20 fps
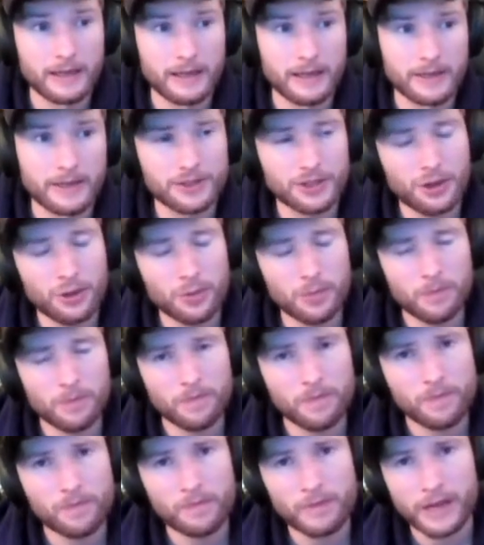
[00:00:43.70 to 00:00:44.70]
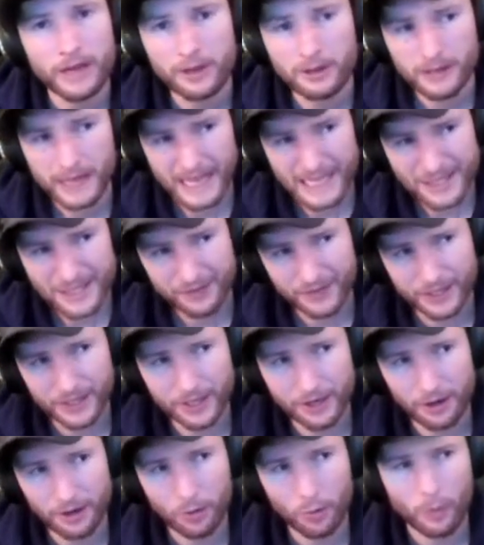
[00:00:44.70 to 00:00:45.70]
So, in our last
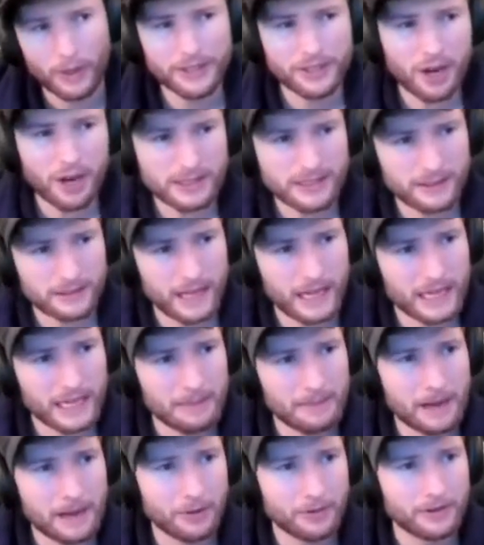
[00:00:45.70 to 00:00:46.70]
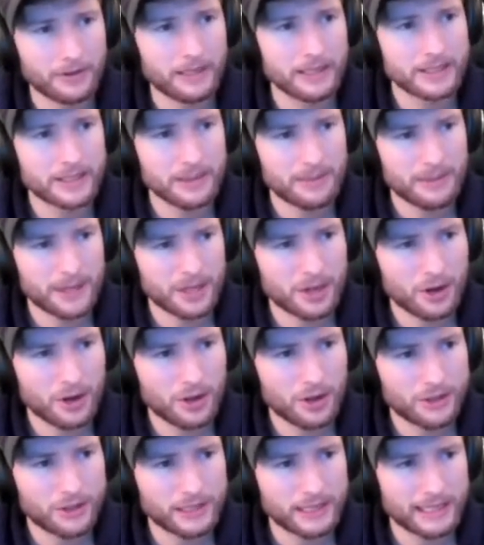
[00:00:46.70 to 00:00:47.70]
video, we talked a lot about something
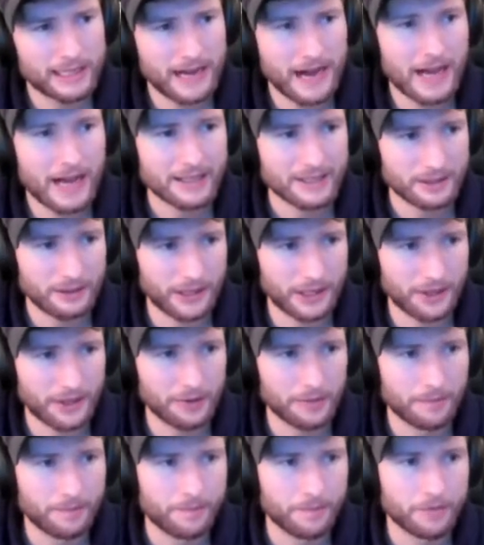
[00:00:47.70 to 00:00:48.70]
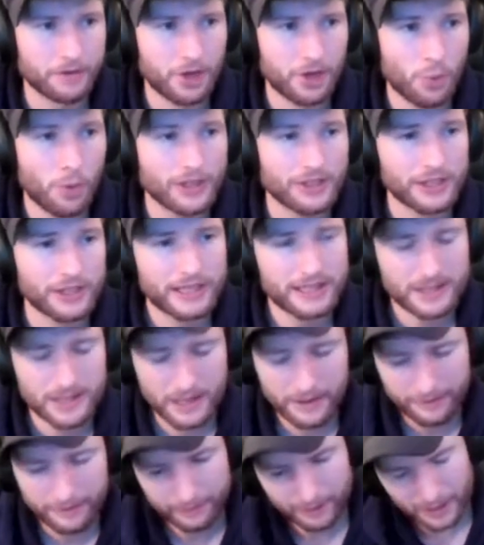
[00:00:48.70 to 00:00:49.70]
called an oscillator, which is the
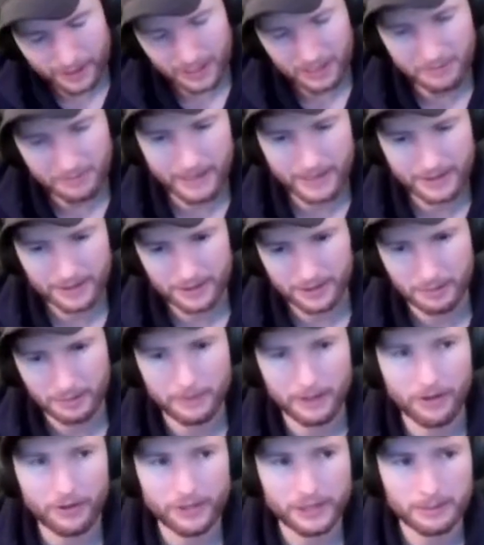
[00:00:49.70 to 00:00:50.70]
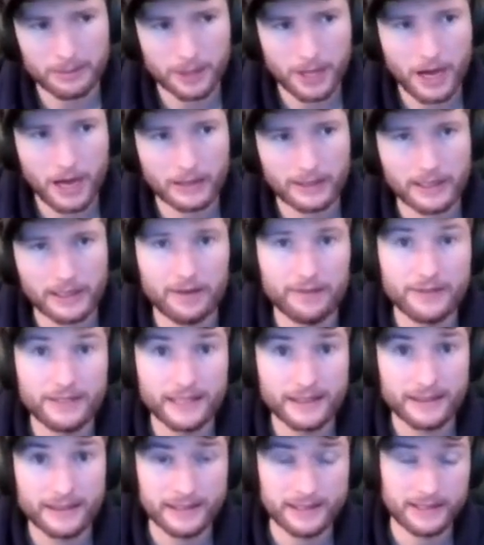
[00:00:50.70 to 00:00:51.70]
fundamental building block of
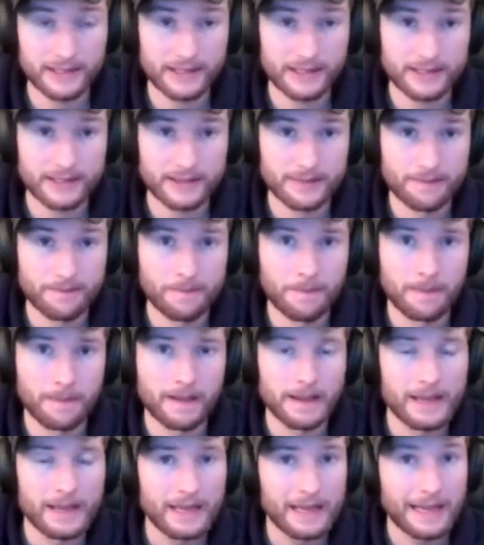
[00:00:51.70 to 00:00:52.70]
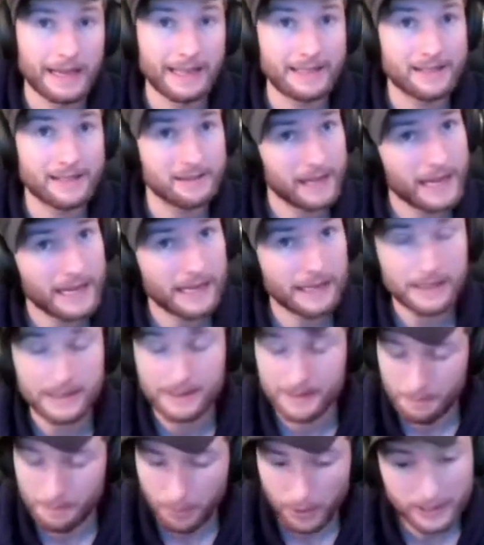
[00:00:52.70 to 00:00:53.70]
synthesis. It's like
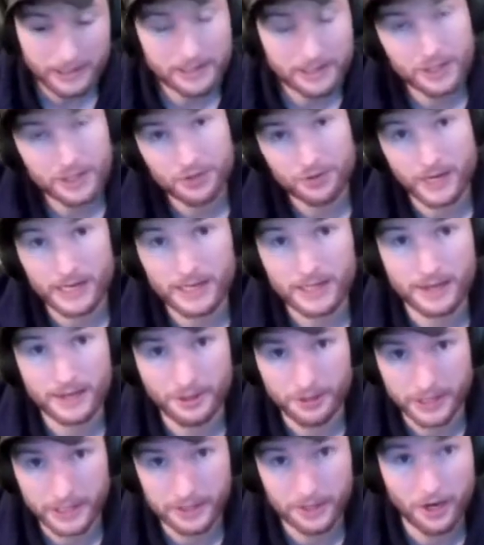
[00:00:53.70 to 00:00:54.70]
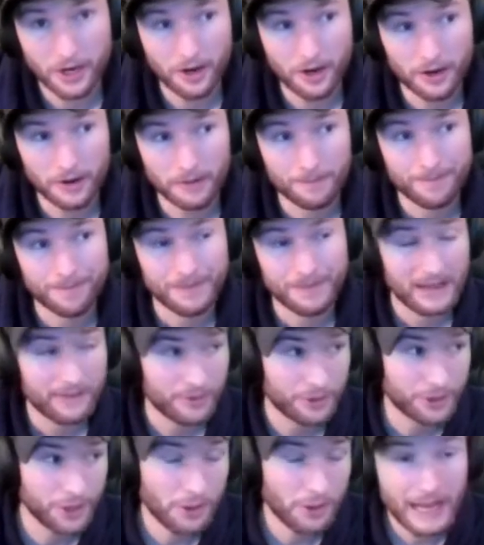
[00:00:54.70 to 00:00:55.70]
putting the strings on your guitar. If
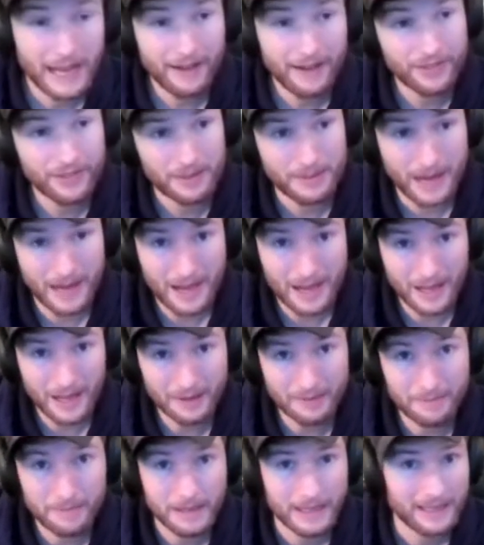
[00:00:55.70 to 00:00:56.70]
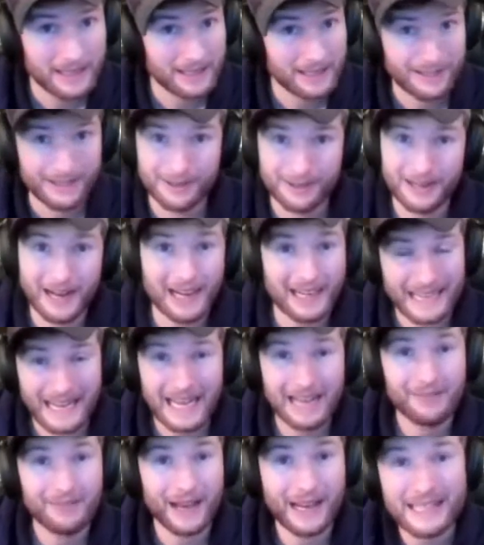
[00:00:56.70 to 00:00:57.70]
you don't have them on, you're not going to
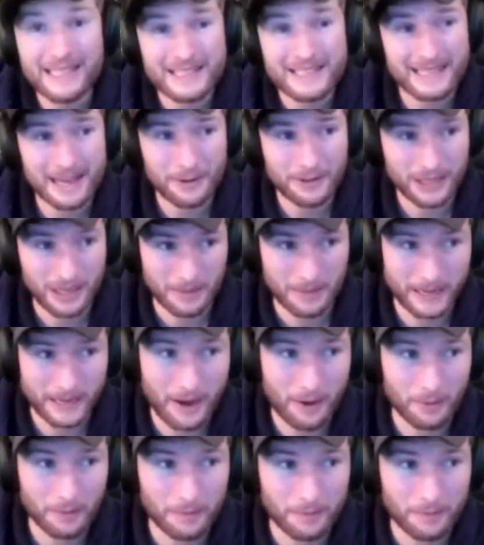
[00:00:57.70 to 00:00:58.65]
have any sound coming out.